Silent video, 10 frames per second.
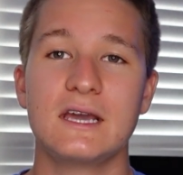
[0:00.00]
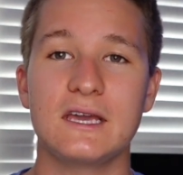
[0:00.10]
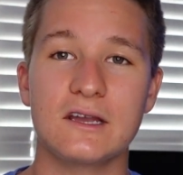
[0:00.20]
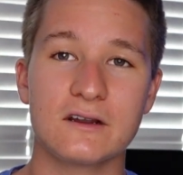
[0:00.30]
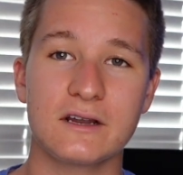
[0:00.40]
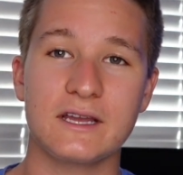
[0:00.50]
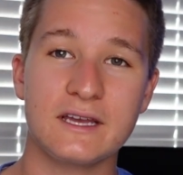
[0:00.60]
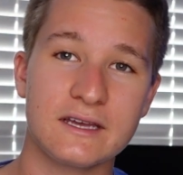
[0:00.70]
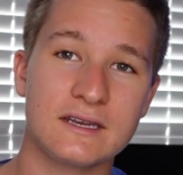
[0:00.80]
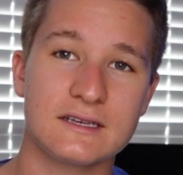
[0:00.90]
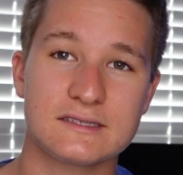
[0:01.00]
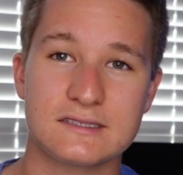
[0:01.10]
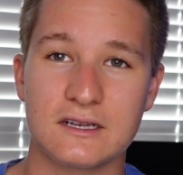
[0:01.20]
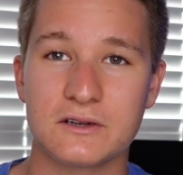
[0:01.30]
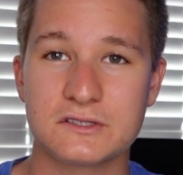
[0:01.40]
here in
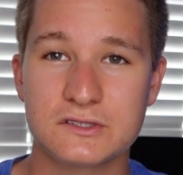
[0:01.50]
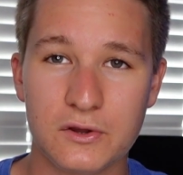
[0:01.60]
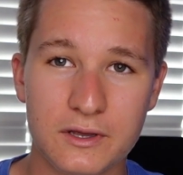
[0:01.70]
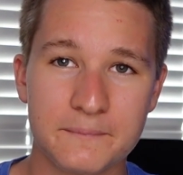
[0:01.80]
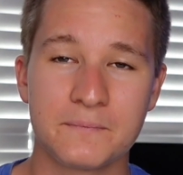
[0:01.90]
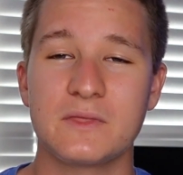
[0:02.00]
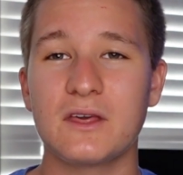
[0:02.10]
Sarasota.